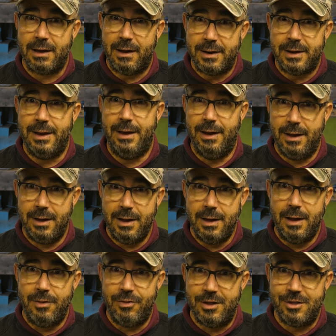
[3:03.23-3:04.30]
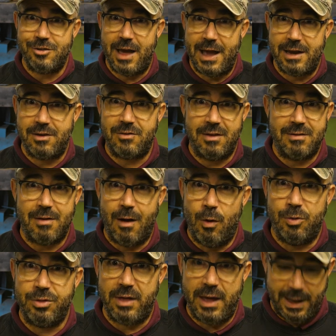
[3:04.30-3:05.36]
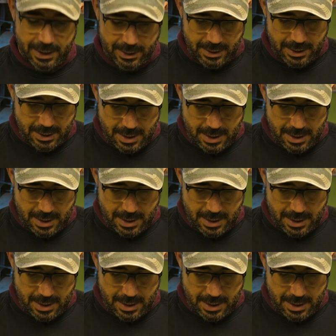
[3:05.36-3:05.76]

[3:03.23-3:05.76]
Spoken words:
idea that changed this whole thing.